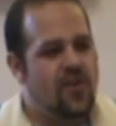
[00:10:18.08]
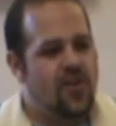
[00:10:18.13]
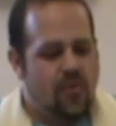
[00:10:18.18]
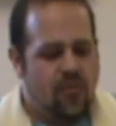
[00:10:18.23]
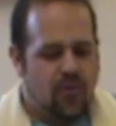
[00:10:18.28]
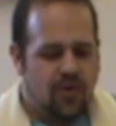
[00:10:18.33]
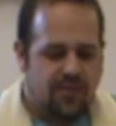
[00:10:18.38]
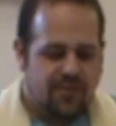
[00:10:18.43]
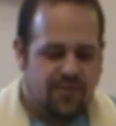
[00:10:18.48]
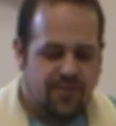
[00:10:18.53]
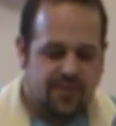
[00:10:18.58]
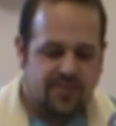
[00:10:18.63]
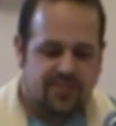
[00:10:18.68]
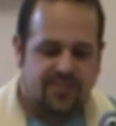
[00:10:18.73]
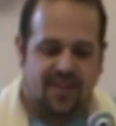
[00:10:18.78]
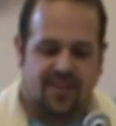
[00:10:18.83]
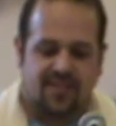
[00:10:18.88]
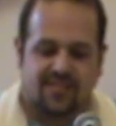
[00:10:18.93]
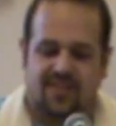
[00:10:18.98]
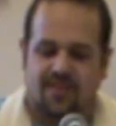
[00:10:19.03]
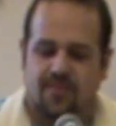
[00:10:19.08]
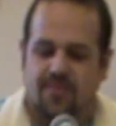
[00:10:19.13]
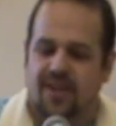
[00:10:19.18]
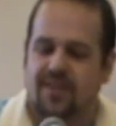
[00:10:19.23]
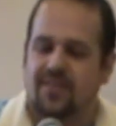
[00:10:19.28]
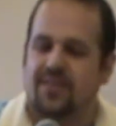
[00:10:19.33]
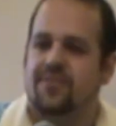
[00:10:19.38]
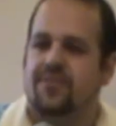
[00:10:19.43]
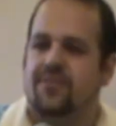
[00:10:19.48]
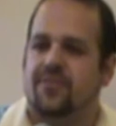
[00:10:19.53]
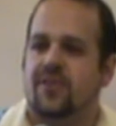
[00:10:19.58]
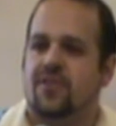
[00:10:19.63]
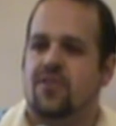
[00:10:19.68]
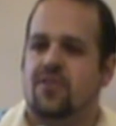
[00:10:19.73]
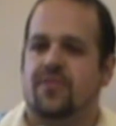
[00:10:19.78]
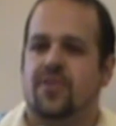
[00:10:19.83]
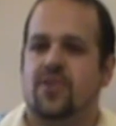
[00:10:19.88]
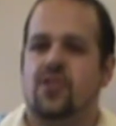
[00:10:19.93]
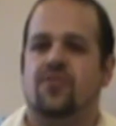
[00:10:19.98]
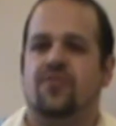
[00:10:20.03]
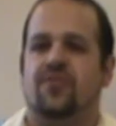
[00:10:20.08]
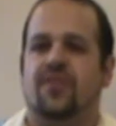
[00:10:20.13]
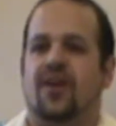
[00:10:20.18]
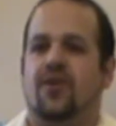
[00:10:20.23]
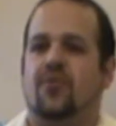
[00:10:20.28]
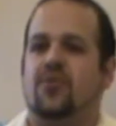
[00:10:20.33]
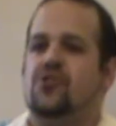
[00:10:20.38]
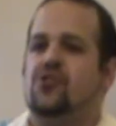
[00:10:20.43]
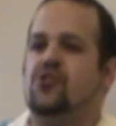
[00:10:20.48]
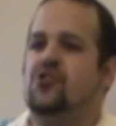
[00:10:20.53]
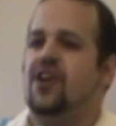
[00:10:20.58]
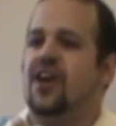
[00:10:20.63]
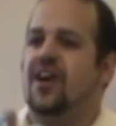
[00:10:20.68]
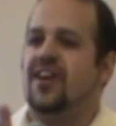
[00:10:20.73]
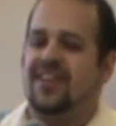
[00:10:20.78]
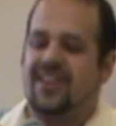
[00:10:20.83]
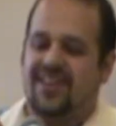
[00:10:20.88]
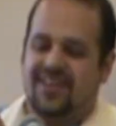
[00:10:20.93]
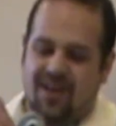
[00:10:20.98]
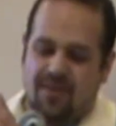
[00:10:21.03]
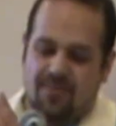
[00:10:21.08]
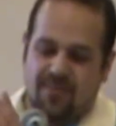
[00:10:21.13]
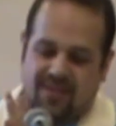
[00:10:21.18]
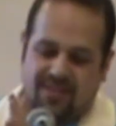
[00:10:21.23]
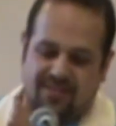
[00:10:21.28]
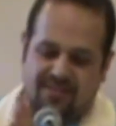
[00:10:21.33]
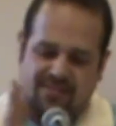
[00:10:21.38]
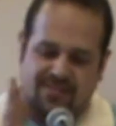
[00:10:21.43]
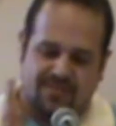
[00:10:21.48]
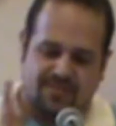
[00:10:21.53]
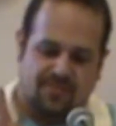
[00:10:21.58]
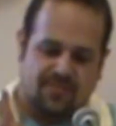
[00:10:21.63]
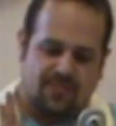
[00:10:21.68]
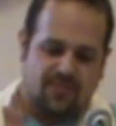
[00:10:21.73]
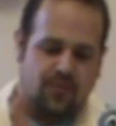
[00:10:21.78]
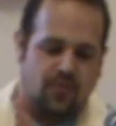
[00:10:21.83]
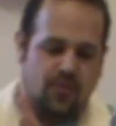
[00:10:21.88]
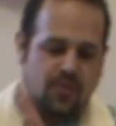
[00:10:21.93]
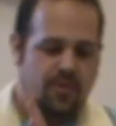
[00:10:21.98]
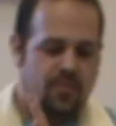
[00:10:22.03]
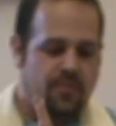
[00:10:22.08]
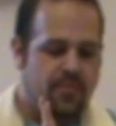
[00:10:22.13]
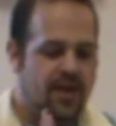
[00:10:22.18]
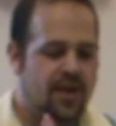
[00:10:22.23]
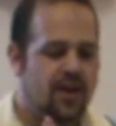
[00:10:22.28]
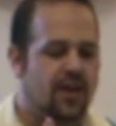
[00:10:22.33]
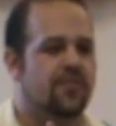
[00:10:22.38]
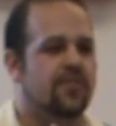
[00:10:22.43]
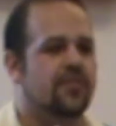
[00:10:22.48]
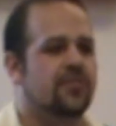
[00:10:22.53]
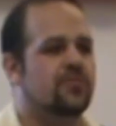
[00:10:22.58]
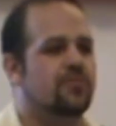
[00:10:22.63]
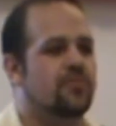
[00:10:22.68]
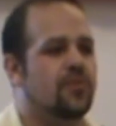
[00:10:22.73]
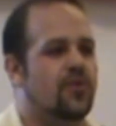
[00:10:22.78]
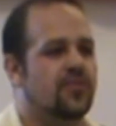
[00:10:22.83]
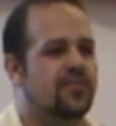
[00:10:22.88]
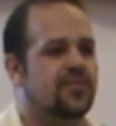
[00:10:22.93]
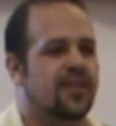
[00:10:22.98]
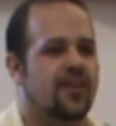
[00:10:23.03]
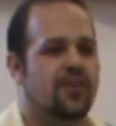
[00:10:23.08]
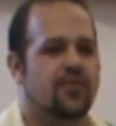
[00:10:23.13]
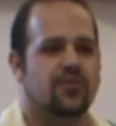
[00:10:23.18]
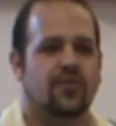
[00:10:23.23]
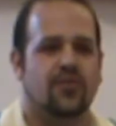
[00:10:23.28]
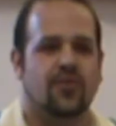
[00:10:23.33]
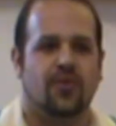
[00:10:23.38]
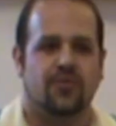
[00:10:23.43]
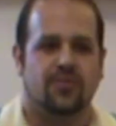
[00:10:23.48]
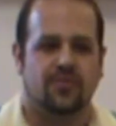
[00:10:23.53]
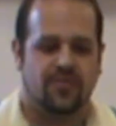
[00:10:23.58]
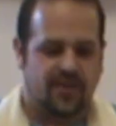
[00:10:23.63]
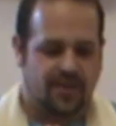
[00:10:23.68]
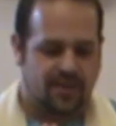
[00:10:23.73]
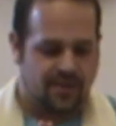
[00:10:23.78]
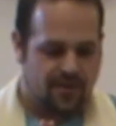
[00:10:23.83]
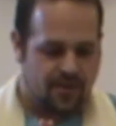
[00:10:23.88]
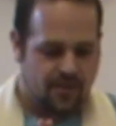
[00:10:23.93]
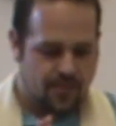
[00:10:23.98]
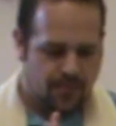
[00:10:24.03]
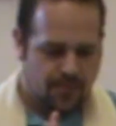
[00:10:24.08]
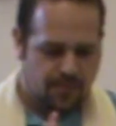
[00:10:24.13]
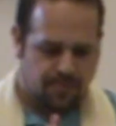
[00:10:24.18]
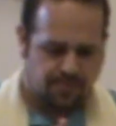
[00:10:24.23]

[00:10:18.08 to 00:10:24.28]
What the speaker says: Well, the first guest I met at the fish fry was Johnny Cummings, former mayor of a small town called Vico.